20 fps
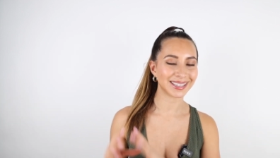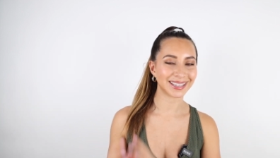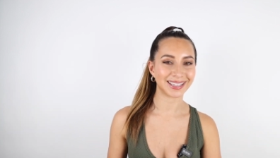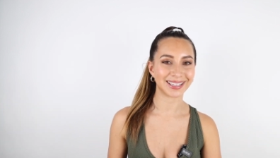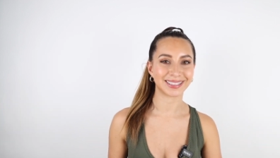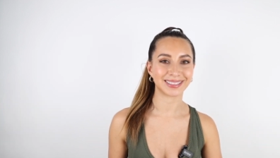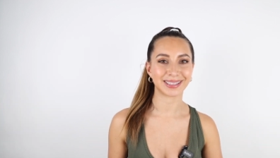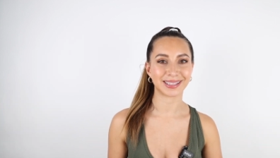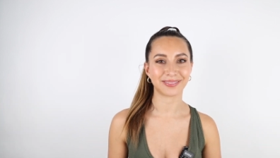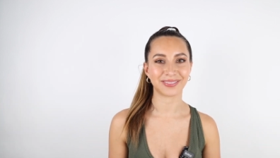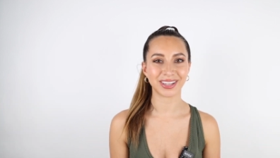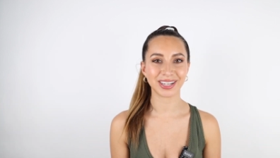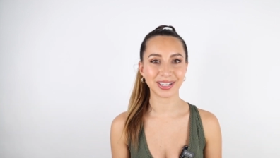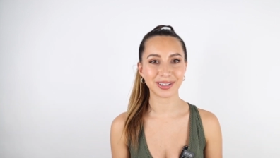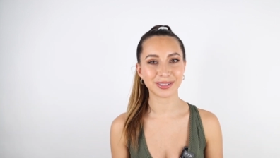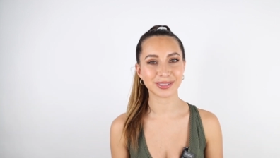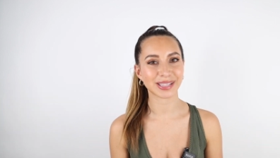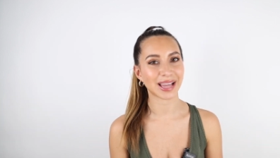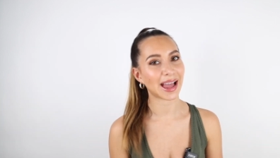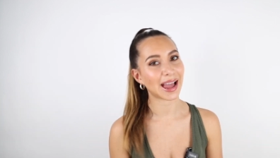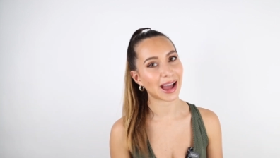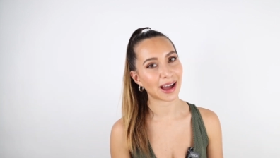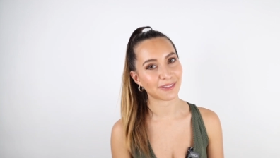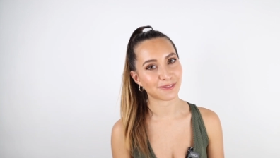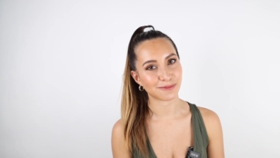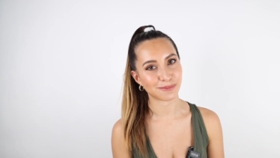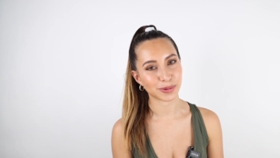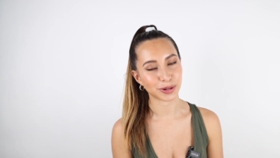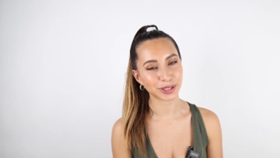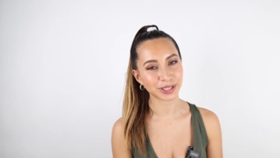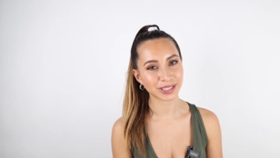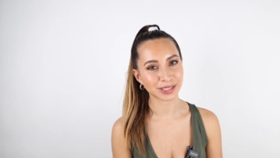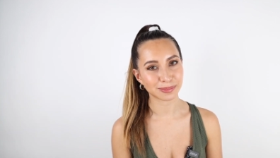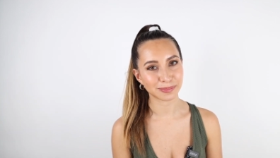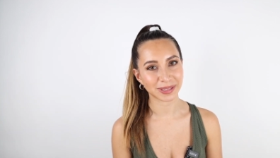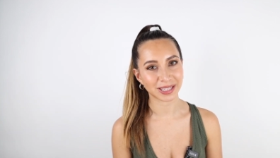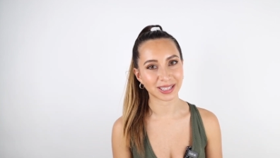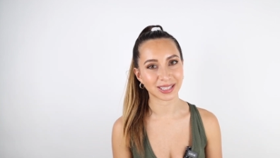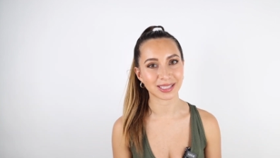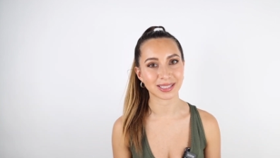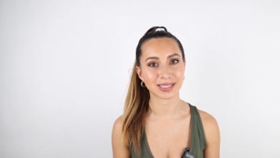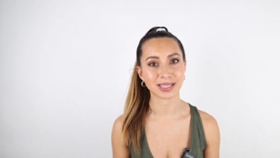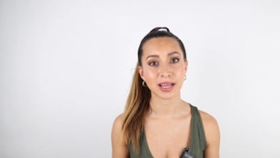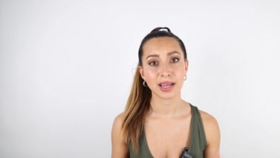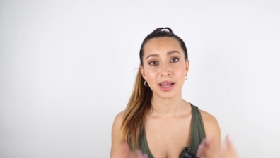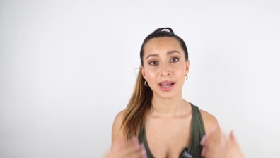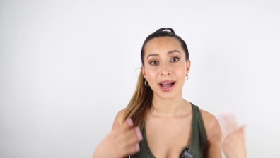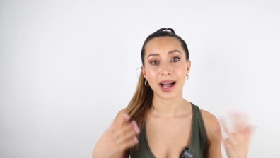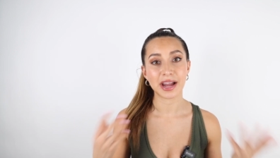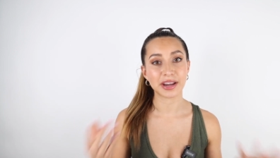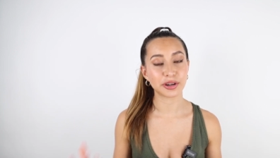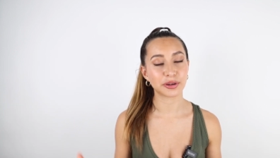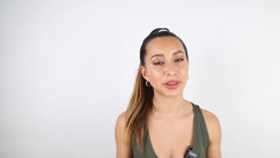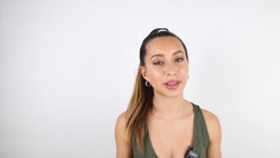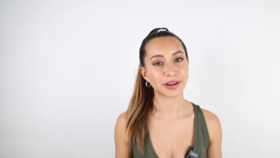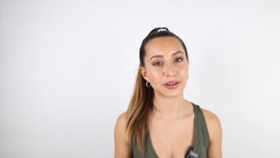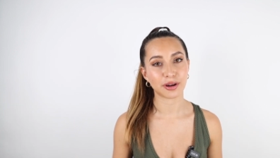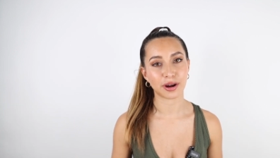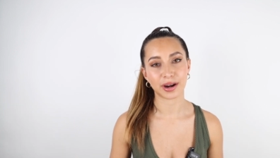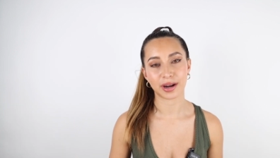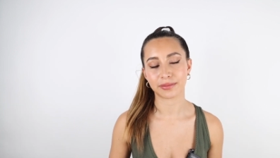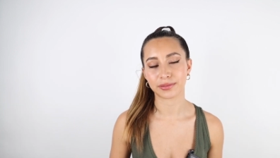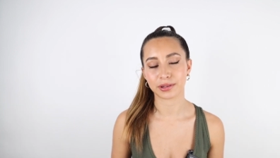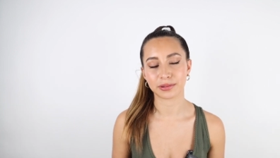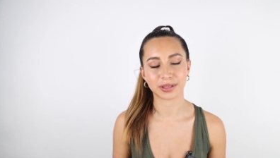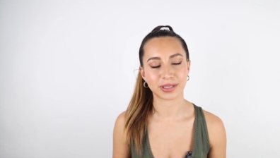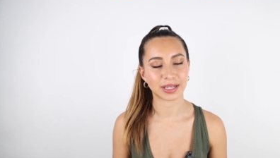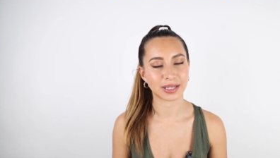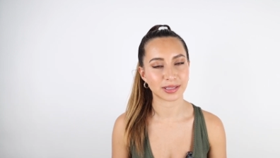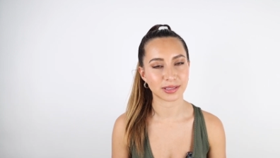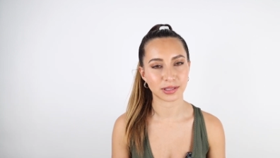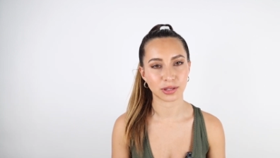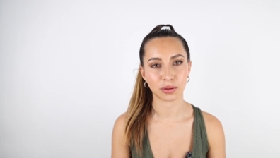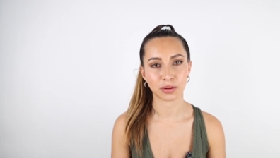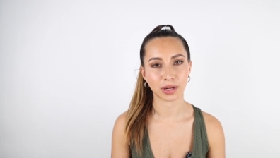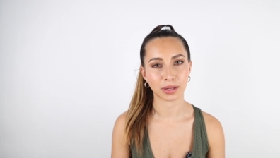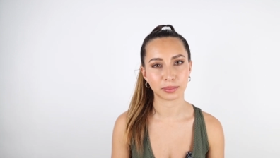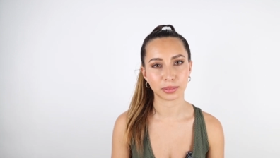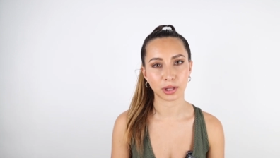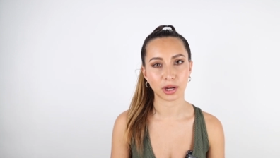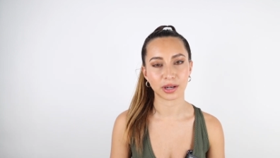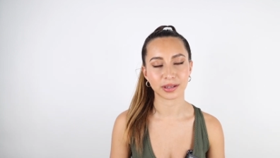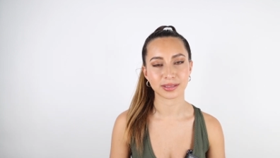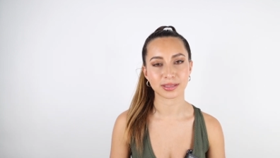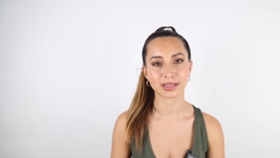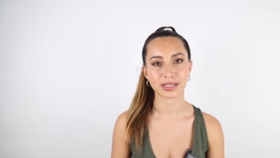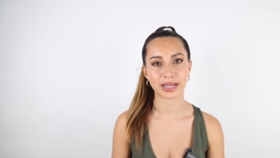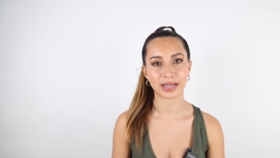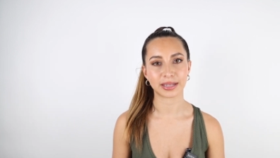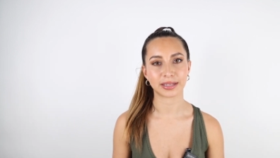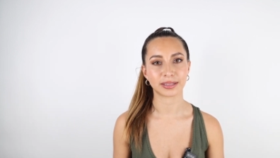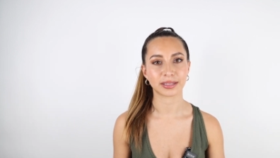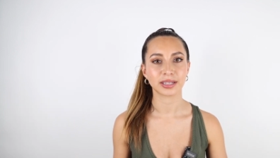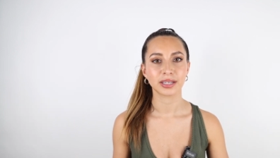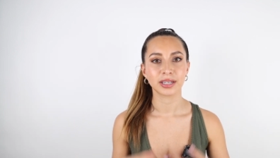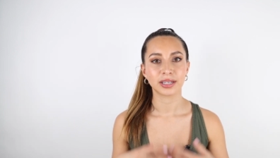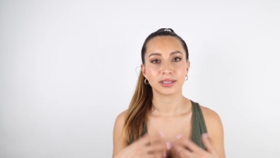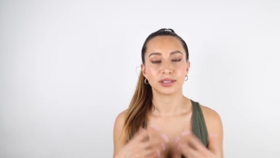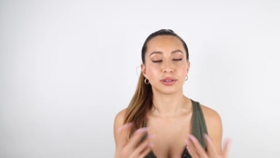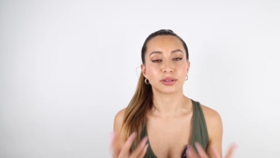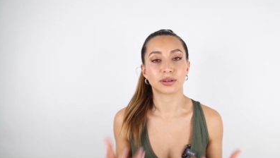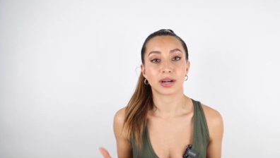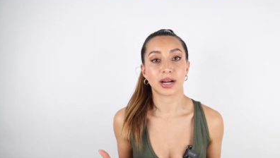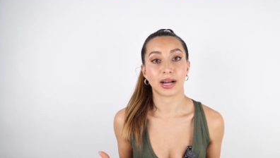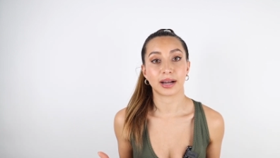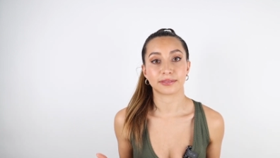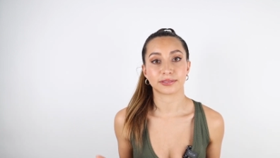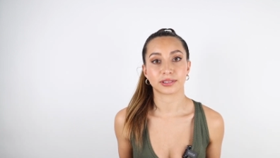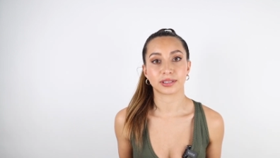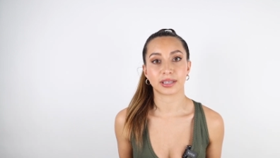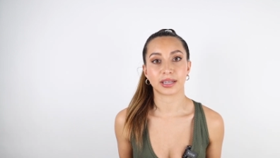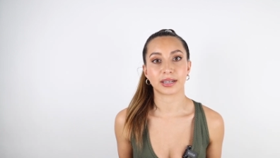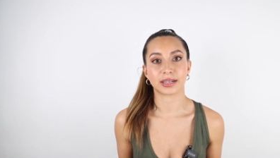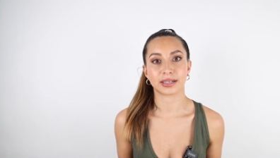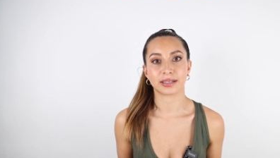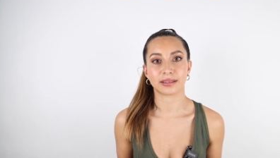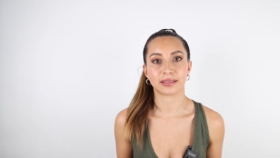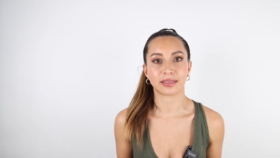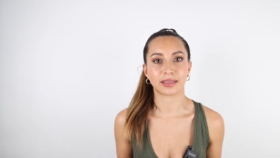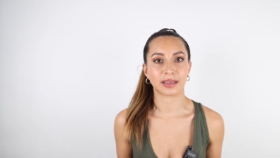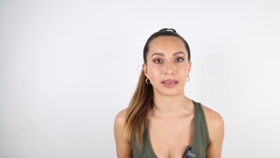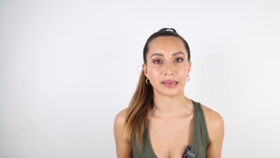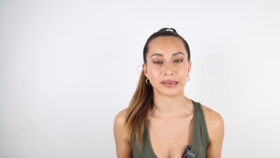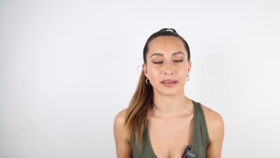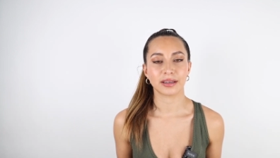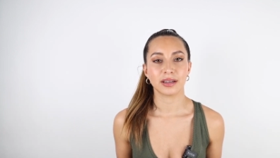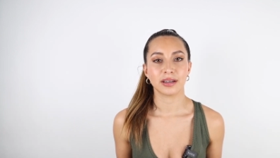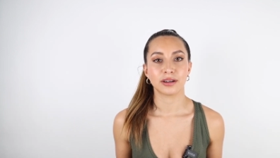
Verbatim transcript: In the videos, I have books because I know that not everyone has yoga blocks and you don't have to get anything